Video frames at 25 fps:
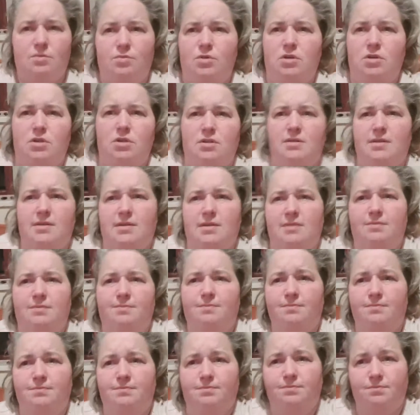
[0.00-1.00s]
Wasn't one of
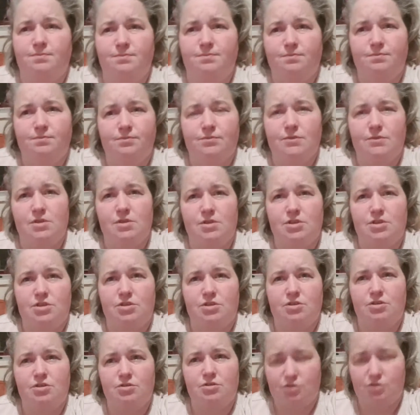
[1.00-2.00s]
the
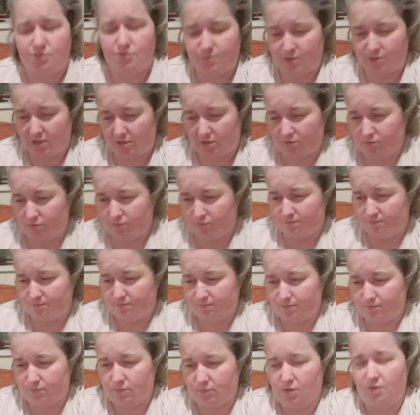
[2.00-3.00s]
YouTube channel
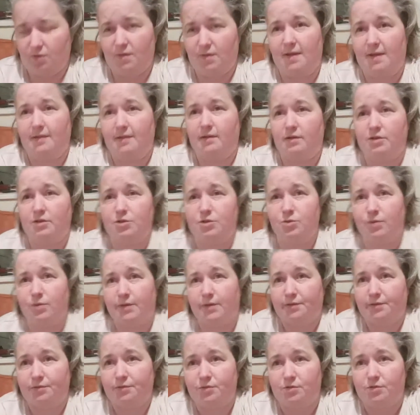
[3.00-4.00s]
on there last
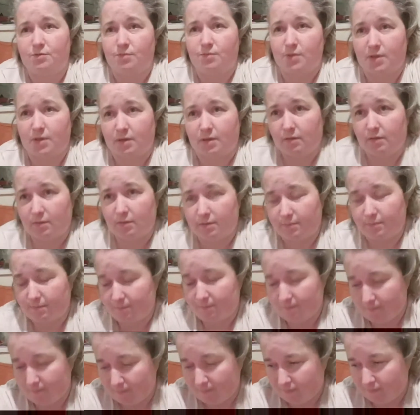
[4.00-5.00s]
week or something?
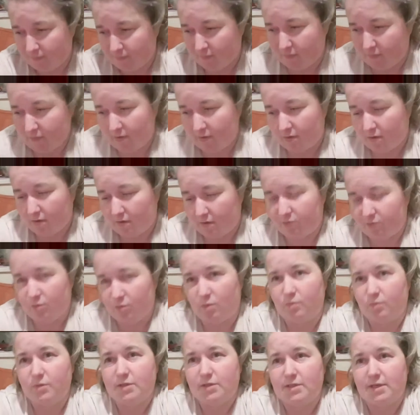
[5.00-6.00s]
Everyone
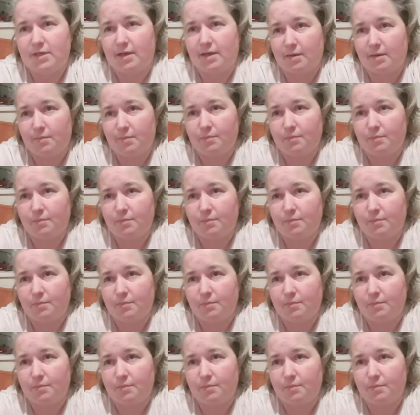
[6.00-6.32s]
was saying.